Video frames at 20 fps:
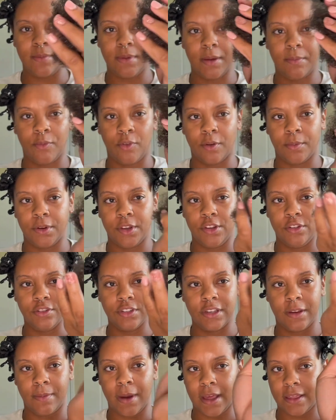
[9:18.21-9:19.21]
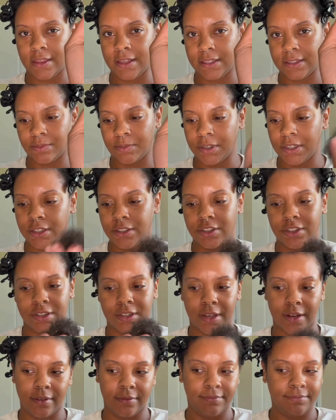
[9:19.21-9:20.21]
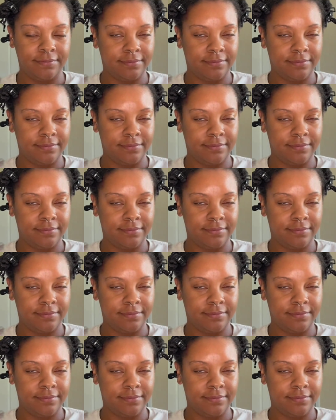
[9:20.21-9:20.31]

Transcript: bit more, but usually about this much. So